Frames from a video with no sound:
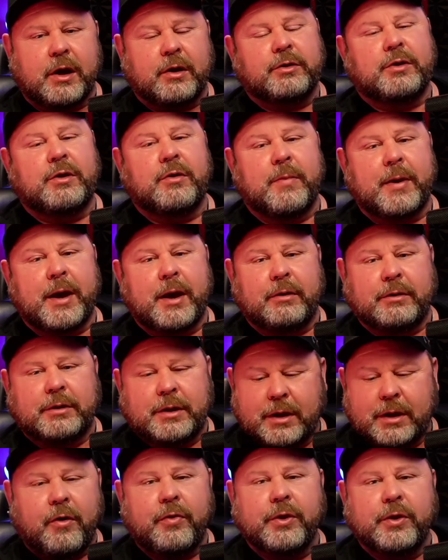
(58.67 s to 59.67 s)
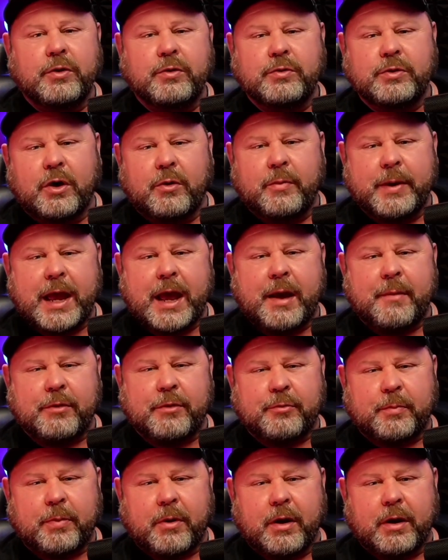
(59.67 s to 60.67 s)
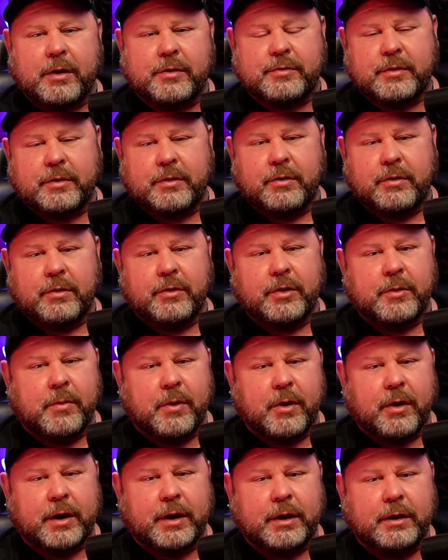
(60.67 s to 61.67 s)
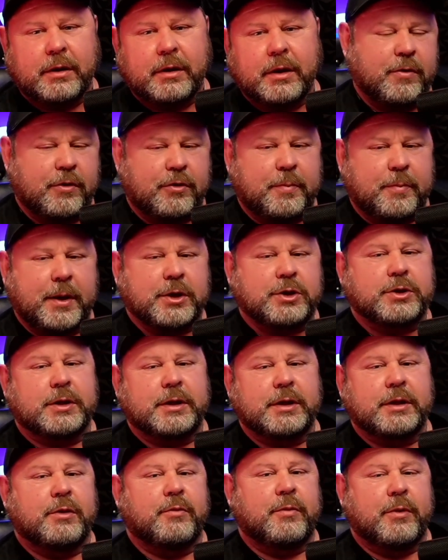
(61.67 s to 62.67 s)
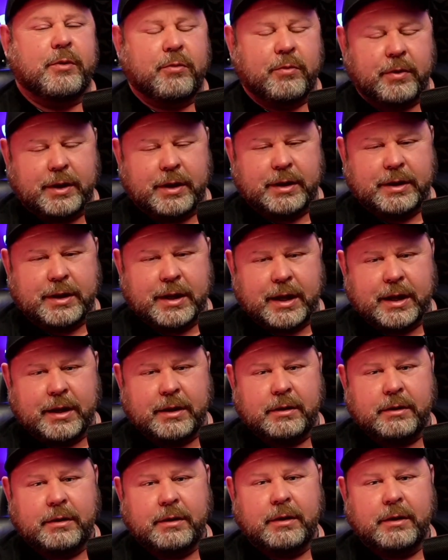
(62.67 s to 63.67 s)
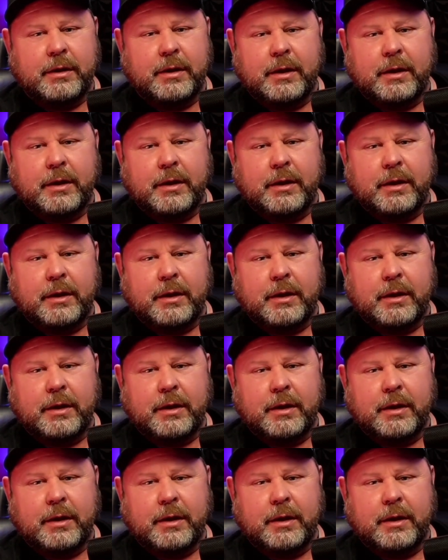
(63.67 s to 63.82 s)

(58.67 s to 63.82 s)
talk to you about all the new Dolby Atmos products that are on the market, 2 especially that we're really digging,